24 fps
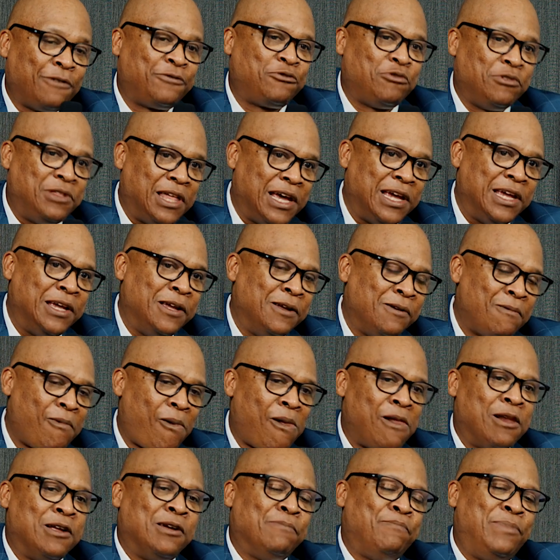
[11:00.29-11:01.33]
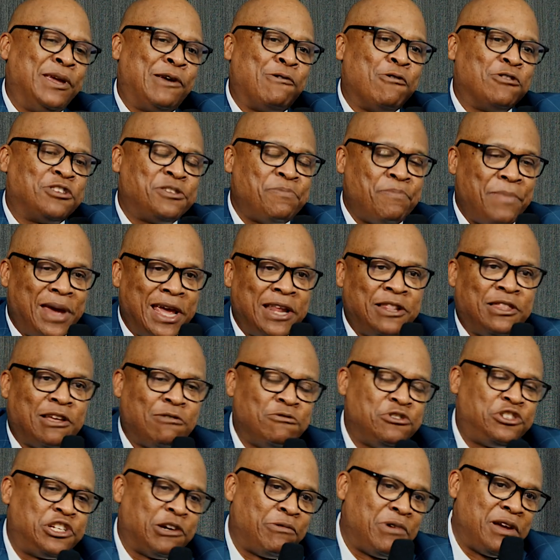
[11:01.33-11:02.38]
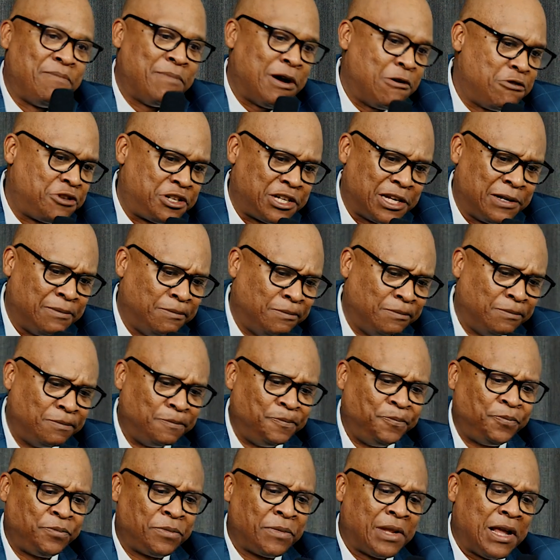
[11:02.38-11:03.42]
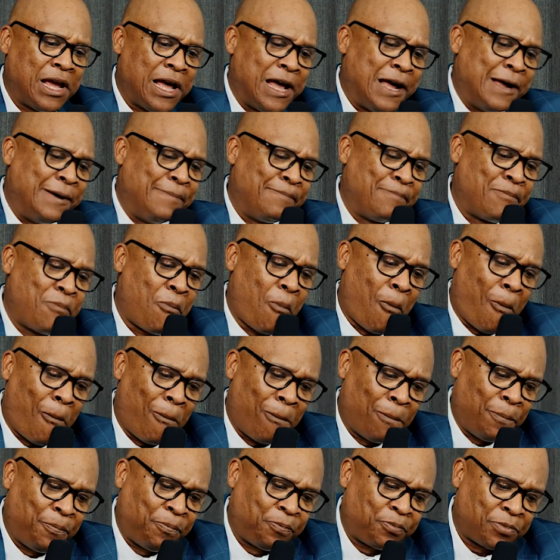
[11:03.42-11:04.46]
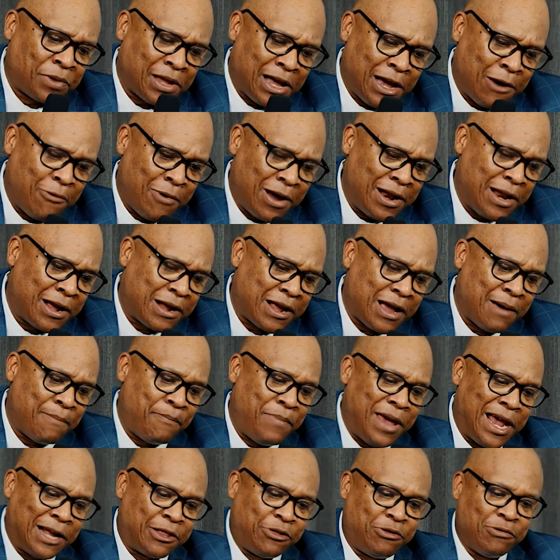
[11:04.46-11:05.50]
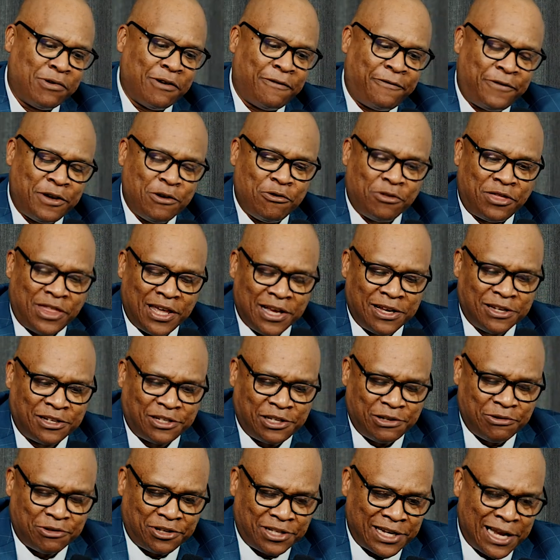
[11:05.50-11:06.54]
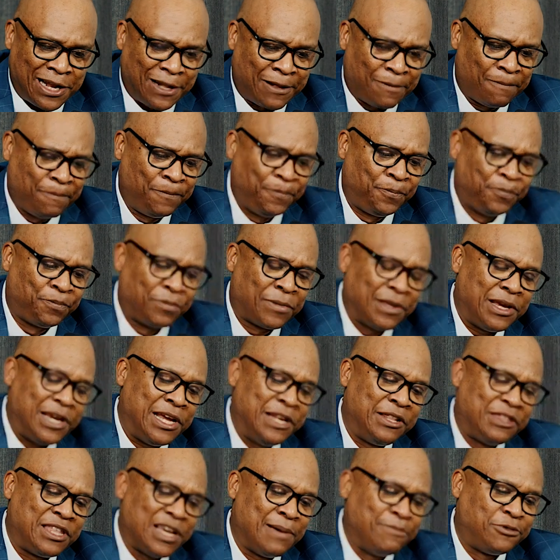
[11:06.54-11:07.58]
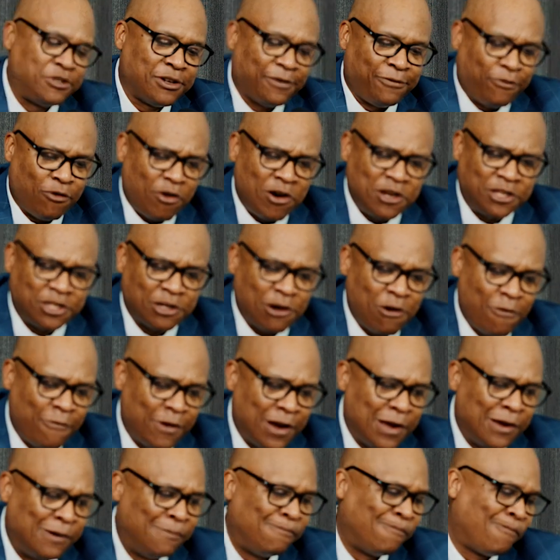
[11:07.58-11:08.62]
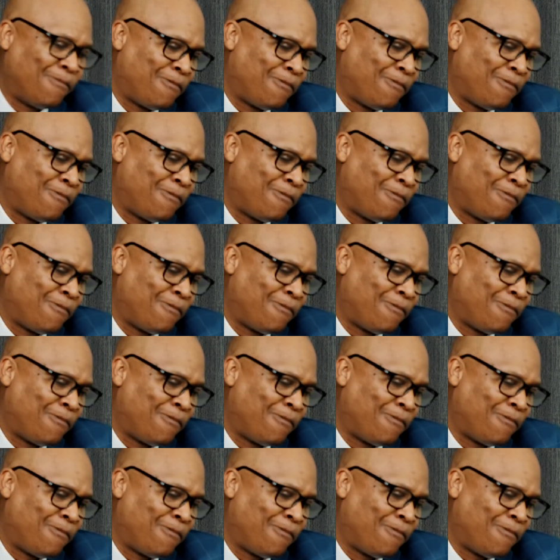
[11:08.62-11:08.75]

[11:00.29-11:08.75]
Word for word: of today because men don't show emotion. Um, I want to come back to a few things you said in terms of voiceover.